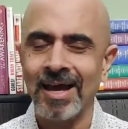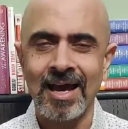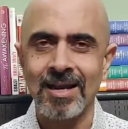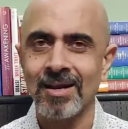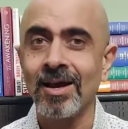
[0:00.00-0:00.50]

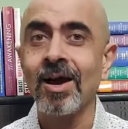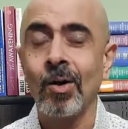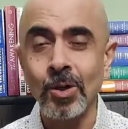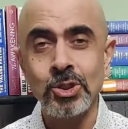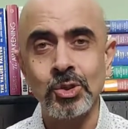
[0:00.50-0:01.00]
and
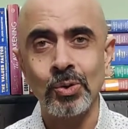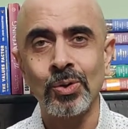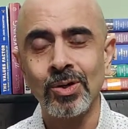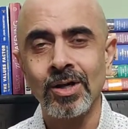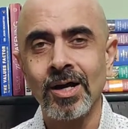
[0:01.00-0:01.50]

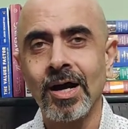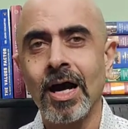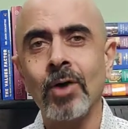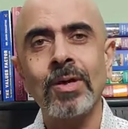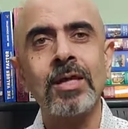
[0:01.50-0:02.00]
also
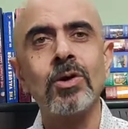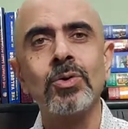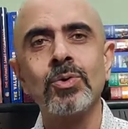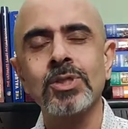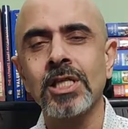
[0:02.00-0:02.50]
how can you use